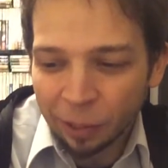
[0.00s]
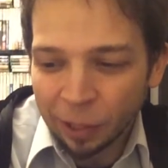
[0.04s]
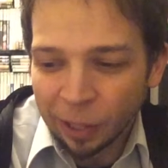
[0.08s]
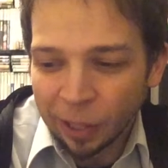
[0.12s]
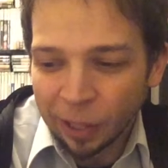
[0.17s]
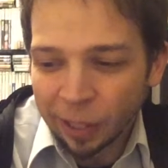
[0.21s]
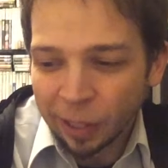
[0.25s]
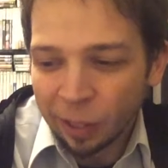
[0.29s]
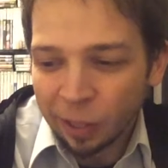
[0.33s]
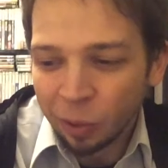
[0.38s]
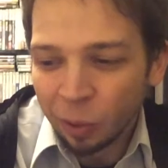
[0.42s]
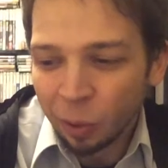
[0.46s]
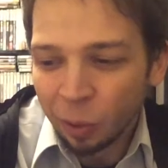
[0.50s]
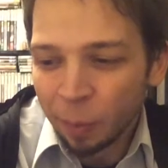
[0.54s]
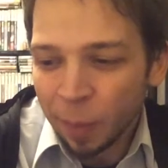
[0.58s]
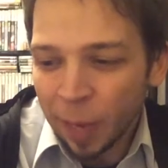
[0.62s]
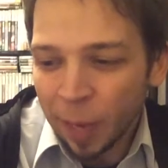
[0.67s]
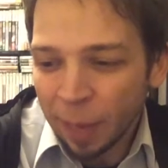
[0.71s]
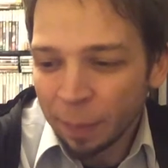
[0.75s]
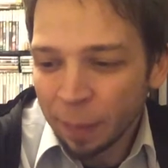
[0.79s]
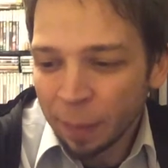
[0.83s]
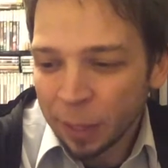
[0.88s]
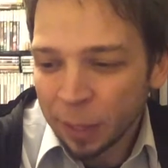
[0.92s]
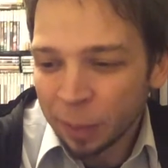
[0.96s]
Like the whole
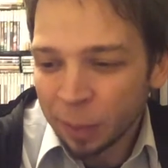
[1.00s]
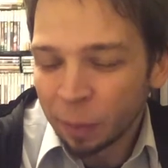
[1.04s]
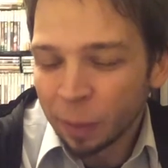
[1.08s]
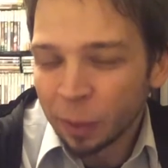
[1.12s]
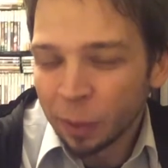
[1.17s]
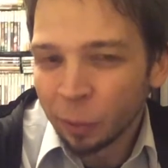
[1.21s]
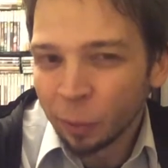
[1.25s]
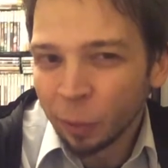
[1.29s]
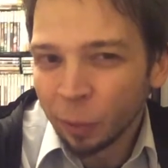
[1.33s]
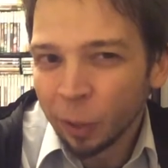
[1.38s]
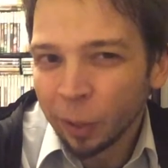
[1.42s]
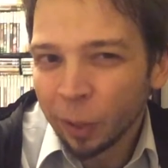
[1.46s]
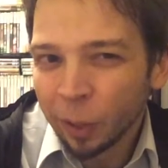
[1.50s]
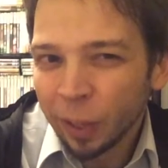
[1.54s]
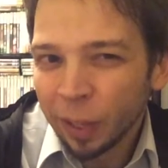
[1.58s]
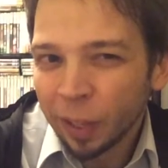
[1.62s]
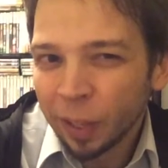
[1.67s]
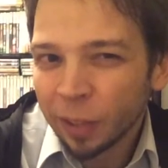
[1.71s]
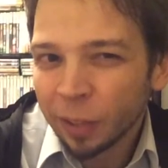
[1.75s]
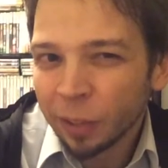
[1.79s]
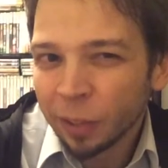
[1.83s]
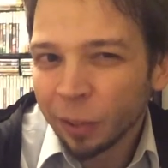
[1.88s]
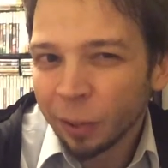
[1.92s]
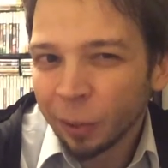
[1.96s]
map hasn't been drawn
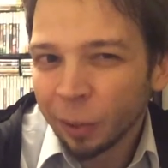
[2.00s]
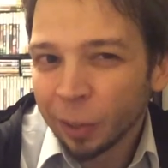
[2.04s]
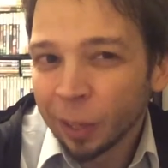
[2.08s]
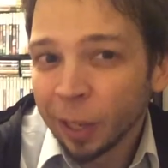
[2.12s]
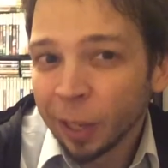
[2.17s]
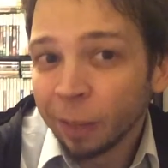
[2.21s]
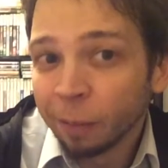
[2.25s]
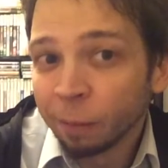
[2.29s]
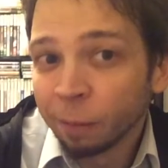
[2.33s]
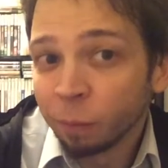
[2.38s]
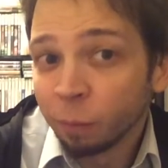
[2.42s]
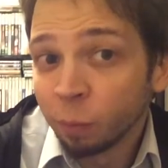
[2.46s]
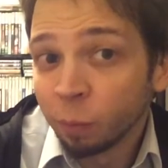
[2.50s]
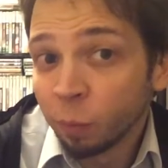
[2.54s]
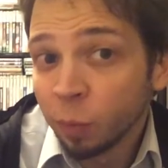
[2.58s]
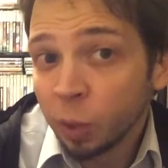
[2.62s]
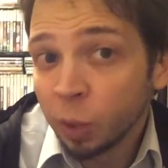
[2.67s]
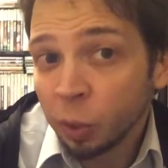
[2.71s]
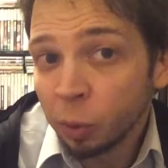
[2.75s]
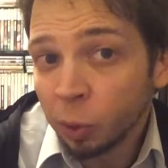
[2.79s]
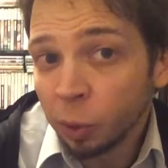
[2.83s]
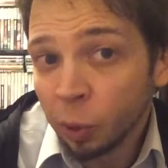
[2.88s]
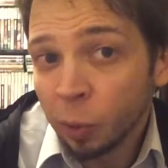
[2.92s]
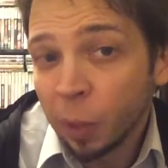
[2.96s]
yet, so you
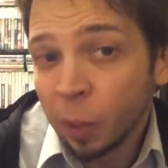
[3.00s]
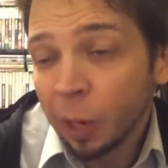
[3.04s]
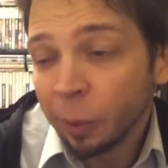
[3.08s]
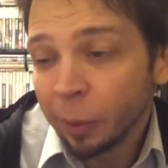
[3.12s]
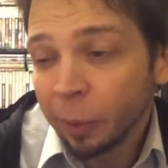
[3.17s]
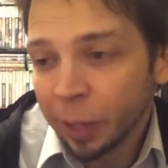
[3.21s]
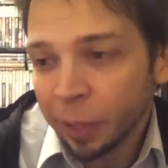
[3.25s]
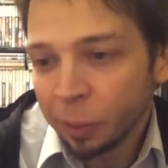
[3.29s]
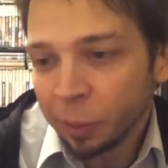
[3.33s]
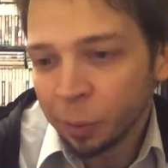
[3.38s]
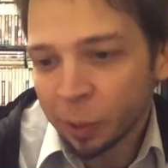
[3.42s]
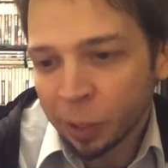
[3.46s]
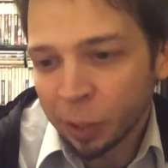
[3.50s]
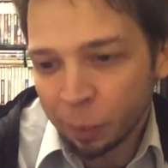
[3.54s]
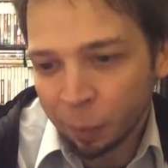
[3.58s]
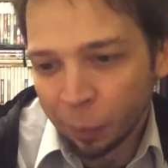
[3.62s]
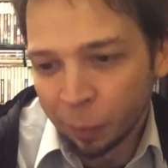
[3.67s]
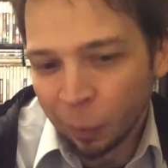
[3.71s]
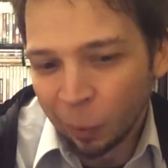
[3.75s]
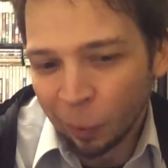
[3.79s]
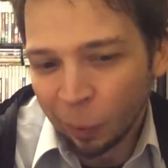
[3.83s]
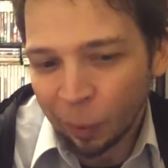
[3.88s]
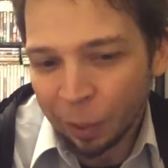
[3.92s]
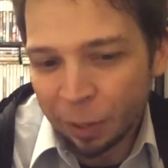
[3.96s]
go out and you
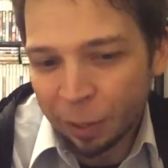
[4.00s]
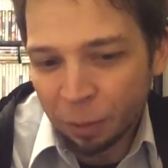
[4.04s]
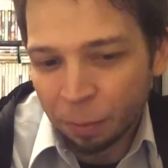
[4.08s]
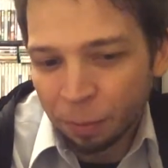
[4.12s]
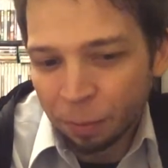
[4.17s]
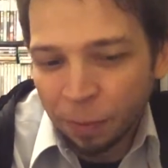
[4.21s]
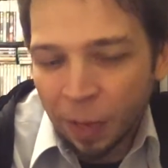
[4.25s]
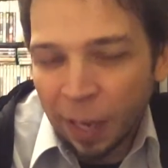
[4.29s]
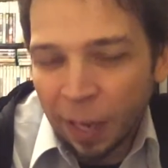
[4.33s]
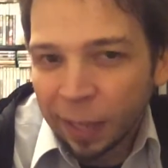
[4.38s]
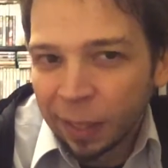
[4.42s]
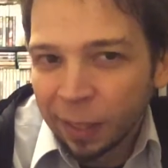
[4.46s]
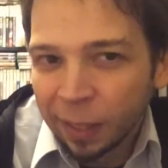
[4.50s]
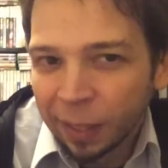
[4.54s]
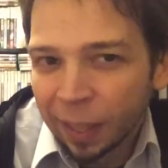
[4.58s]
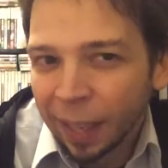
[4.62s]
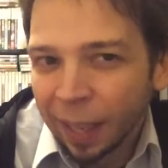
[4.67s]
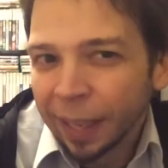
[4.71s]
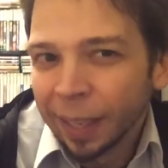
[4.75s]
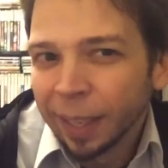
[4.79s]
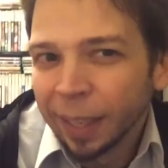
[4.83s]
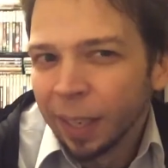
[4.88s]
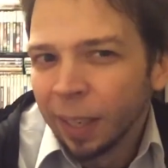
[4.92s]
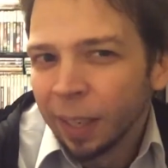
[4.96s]
explore and you find
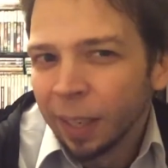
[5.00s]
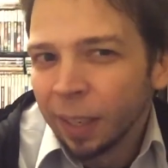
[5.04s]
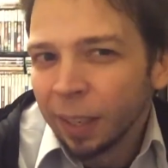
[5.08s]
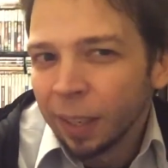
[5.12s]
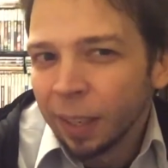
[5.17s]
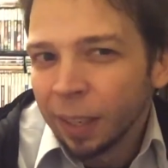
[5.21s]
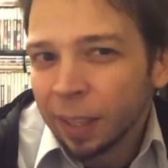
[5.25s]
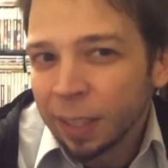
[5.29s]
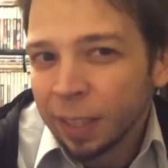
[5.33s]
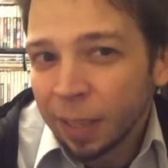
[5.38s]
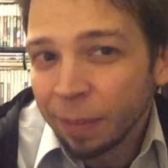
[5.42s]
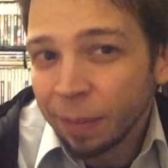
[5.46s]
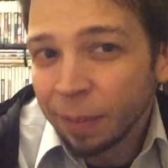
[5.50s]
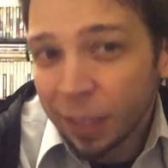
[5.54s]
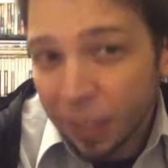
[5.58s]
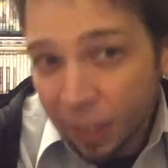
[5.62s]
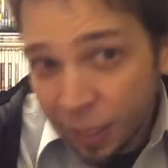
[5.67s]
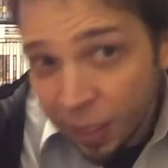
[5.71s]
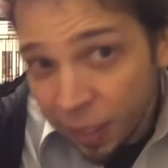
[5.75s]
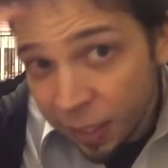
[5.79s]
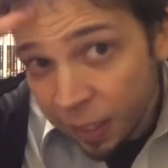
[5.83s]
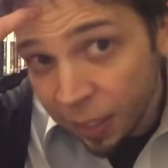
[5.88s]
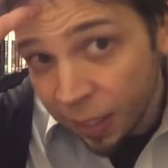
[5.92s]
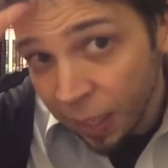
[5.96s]
like
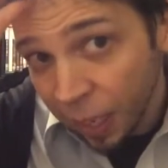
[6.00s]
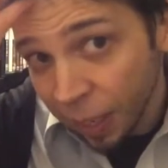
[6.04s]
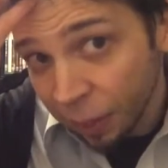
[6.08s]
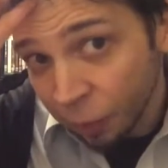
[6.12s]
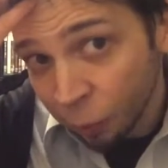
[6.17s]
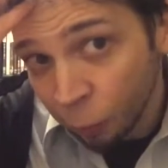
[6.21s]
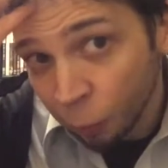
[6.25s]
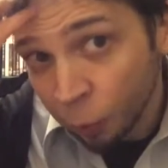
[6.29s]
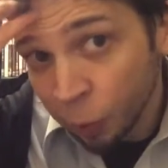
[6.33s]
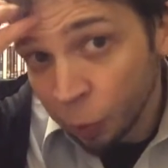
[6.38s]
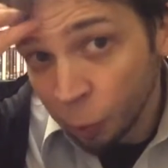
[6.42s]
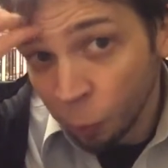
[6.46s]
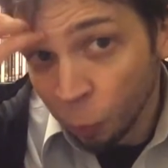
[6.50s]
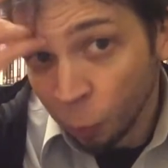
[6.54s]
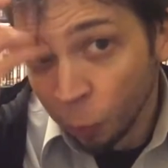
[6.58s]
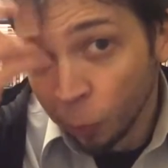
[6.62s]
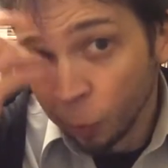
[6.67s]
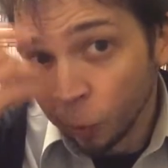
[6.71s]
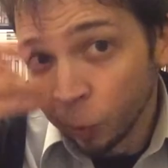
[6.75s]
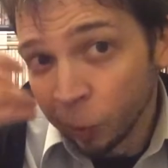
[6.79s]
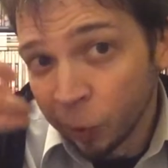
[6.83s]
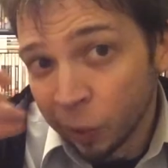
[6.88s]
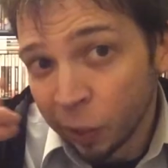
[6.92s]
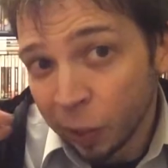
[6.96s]
it's not the real
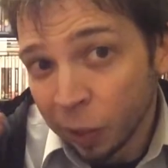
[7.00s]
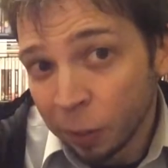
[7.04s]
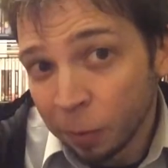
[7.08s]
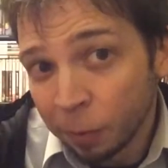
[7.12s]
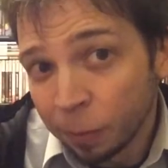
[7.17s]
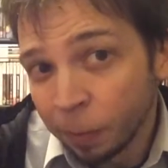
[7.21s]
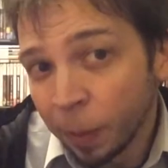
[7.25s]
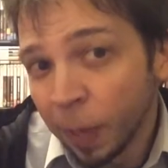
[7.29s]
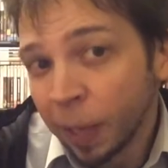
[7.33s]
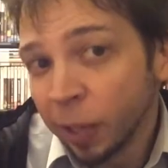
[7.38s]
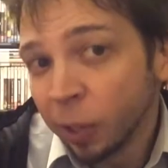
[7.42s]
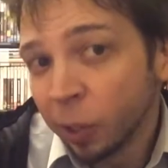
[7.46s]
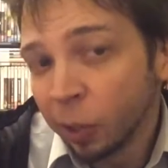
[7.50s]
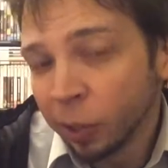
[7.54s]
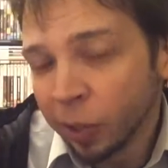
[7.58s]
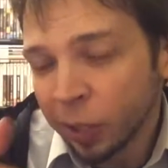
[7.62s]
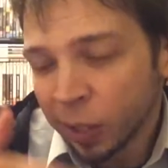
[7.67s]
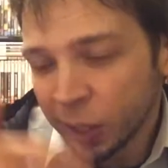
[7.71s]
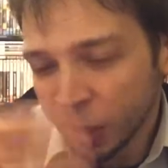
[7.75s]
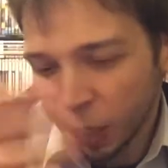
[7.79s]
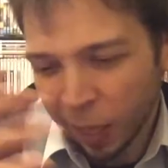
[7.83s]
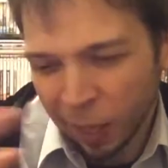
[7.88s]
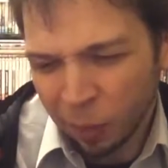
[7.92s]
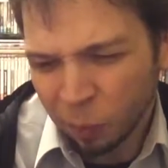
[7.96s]
world, so you find all
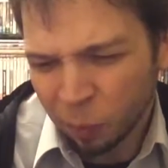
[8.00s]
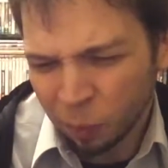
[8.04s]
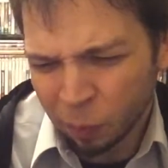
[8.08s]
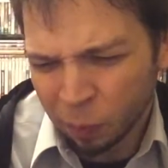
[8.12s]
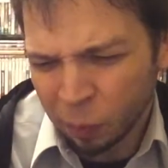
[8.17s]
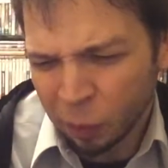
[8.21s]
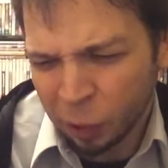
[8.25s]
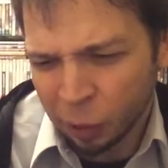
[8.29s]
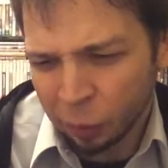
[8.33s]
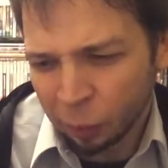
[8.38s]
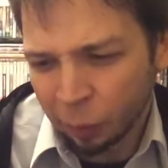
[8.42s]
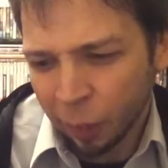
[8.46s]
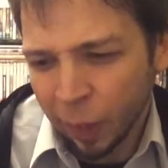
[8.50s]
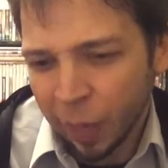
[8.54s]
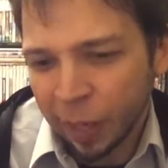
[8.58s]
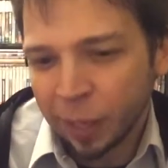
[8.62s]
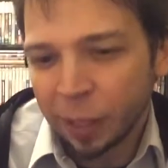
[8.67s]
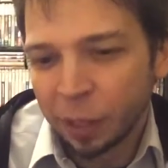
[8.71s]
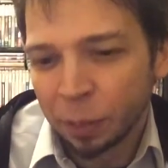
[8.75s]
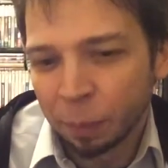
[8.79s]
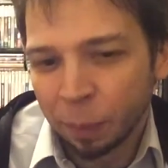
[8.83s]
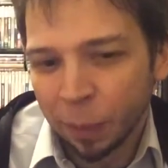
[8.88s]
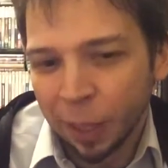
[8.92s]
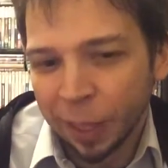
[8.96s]
these like
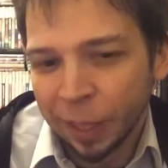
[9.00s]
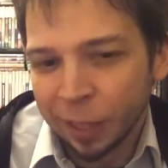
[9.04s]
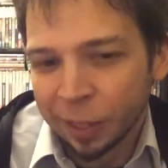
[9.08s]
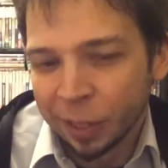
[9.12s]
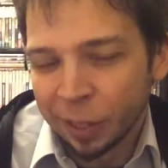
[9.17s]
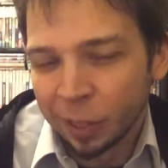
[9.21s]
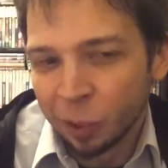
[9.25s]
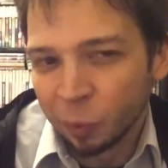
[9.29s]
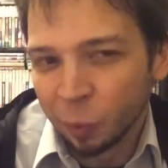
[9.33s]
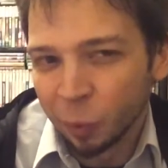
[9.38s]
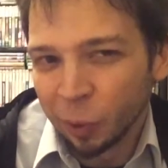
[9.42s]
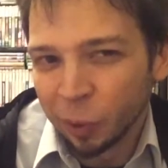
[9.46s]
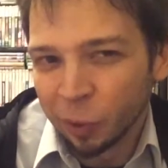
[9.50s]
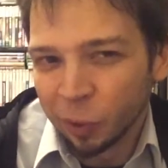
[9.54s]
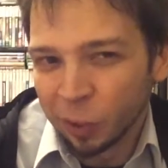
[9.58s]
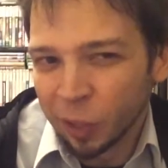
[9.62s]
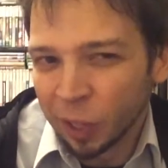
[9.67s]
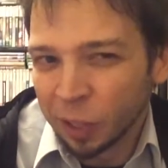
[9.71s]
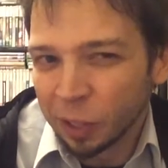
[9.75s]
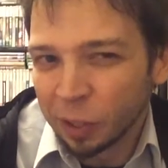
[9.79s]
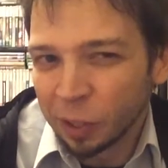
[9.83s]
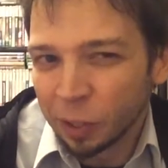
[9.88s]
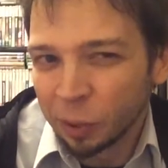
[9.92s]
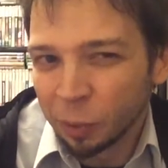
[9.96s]
strange places where there's
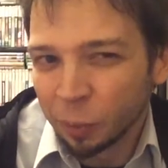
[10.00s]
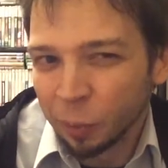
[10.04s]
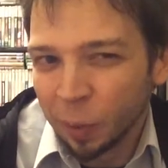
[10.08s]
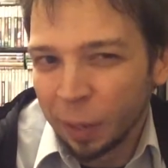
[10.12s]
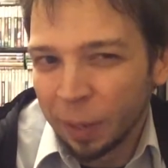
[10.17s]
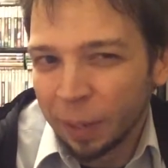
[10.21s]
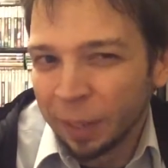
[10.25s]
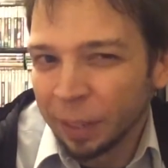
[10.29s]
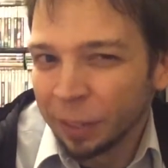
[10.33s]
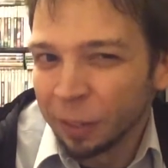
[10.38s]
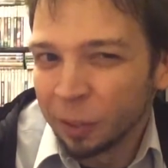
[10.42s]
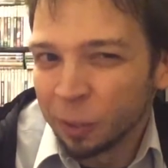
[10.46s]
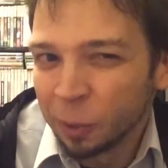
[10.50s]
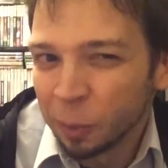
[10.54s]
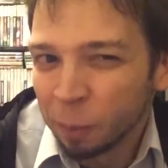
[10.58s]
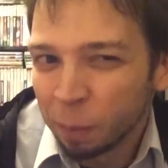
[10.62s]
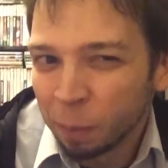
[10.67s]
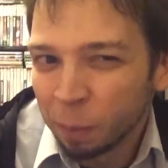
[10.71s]
like strange